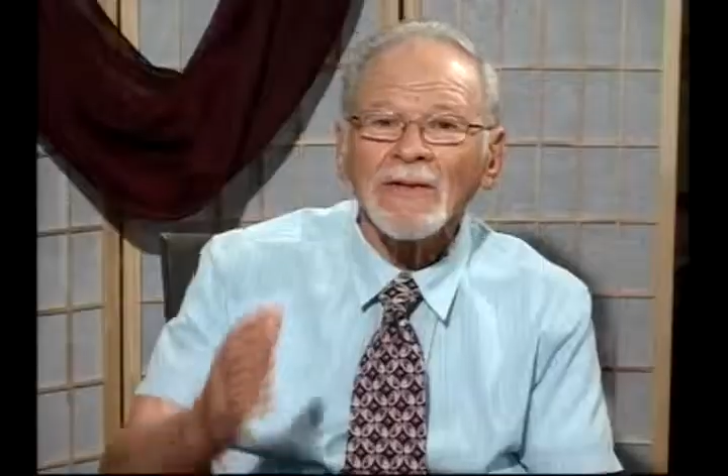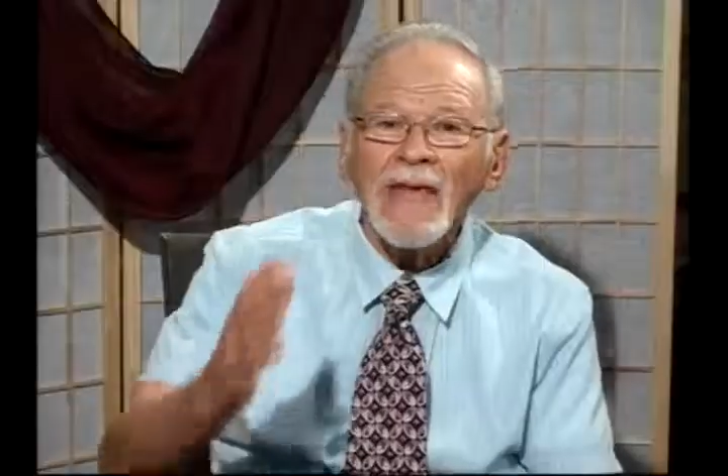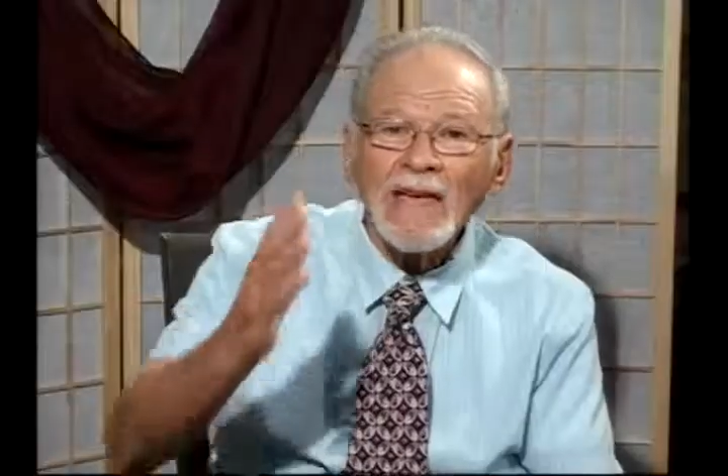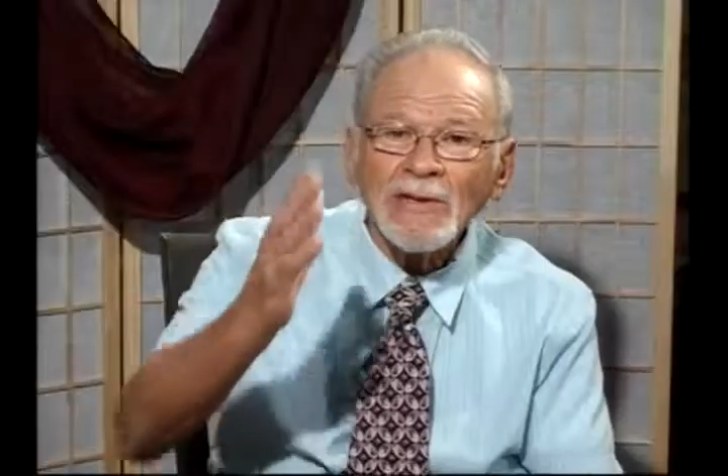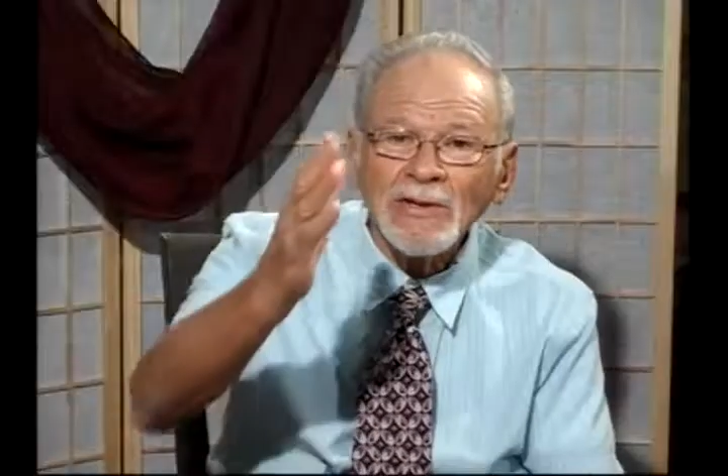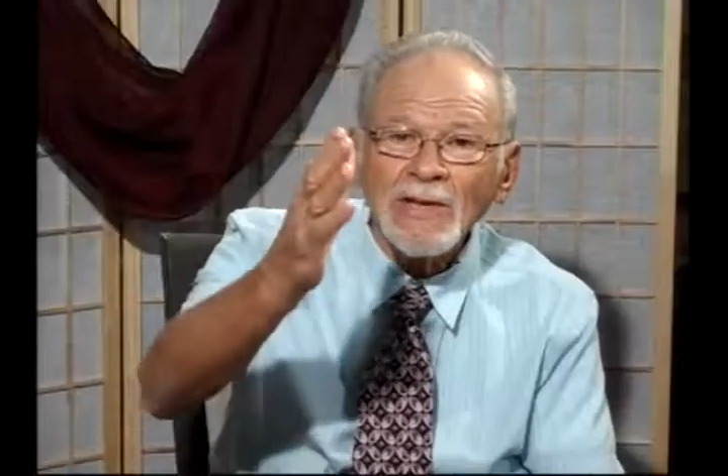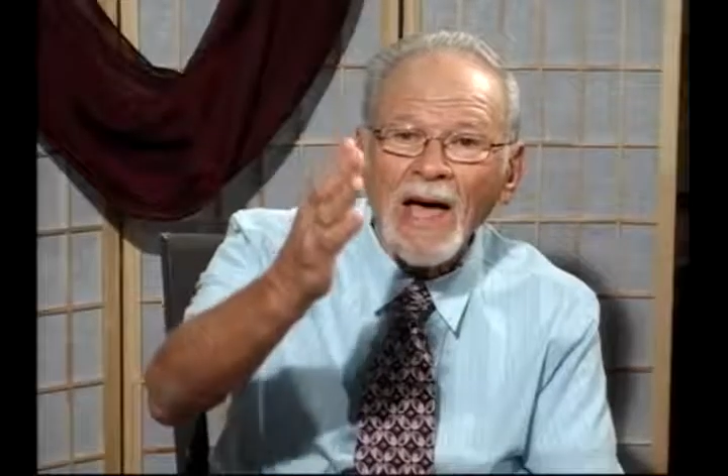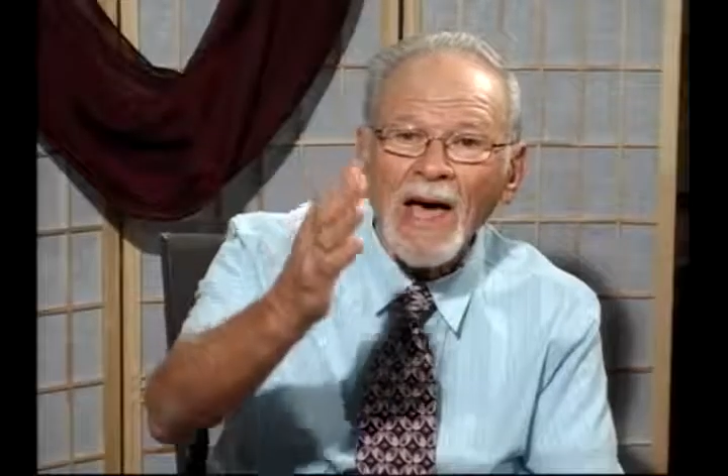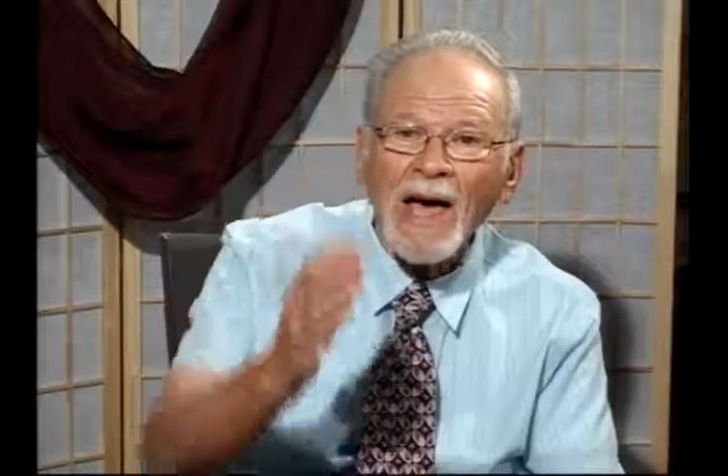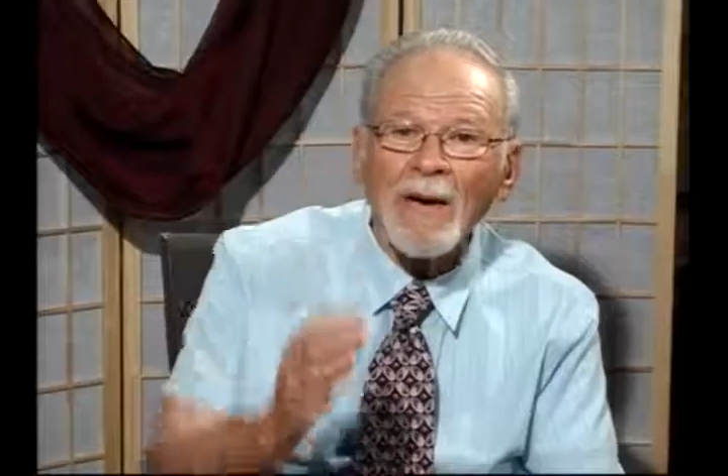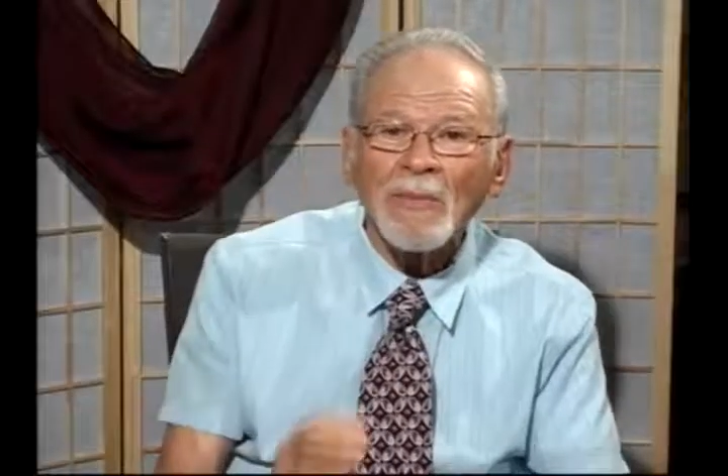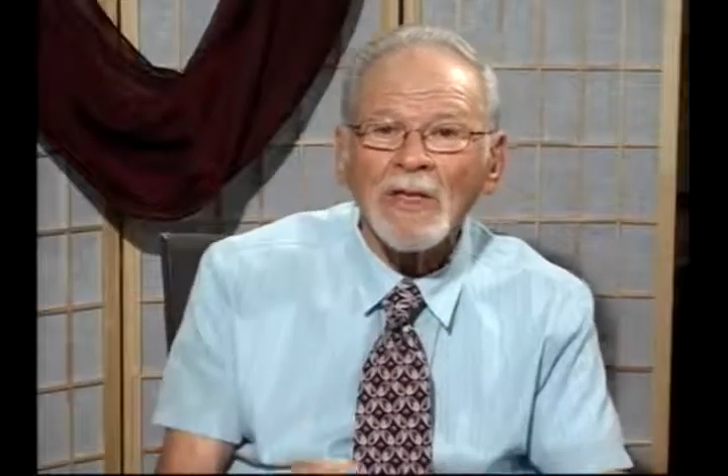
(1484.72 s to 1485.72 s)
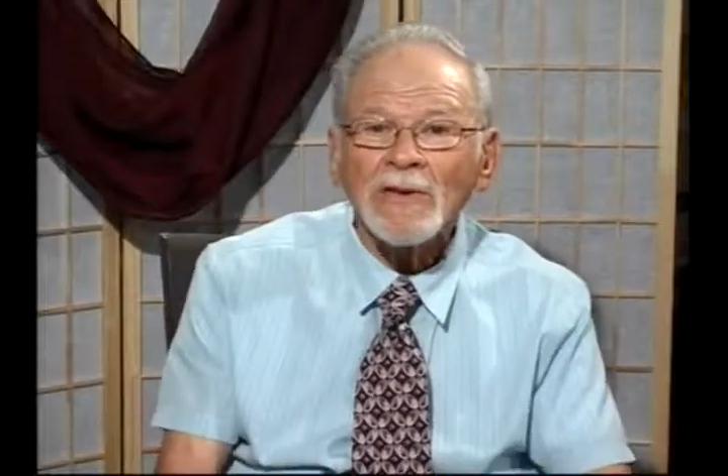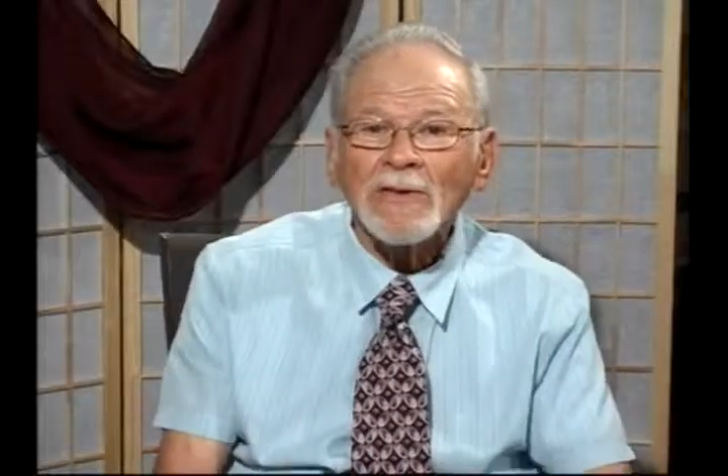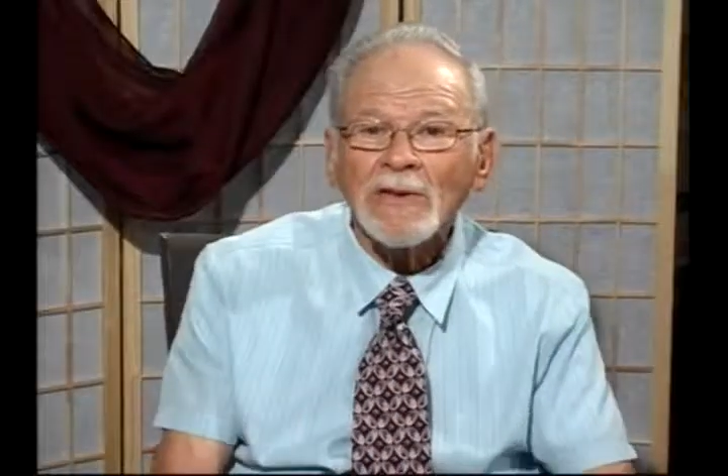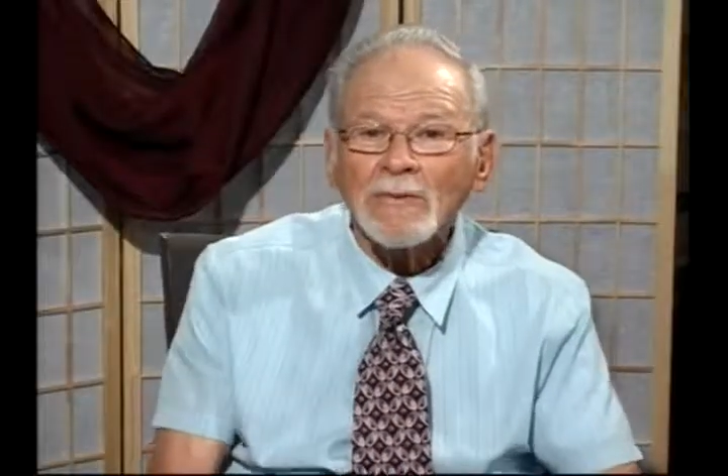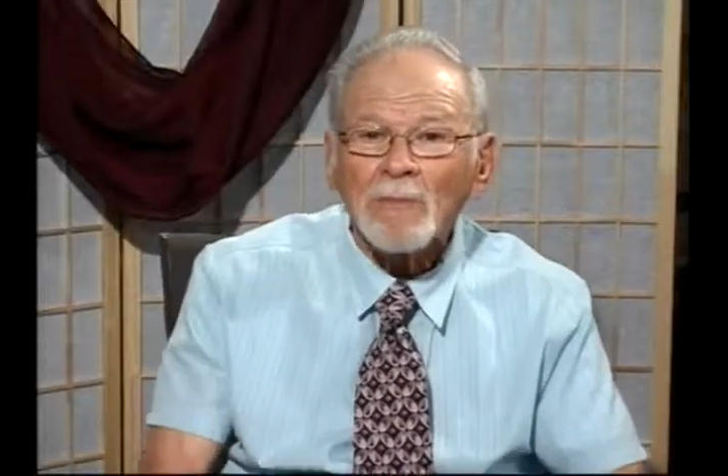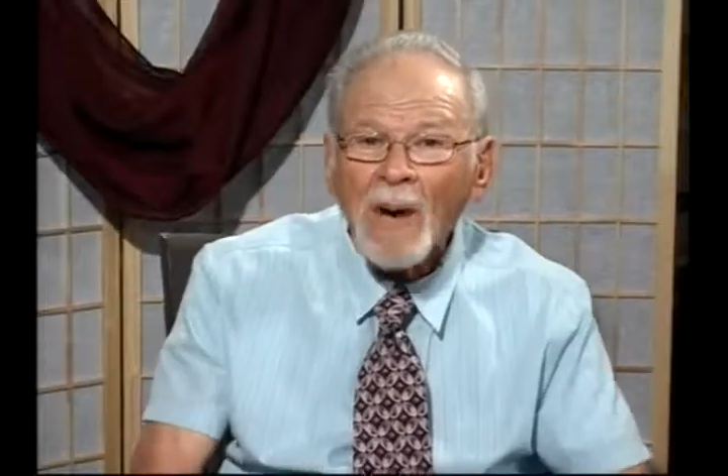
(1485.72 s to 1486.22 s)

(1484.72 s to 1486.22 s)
next time, this is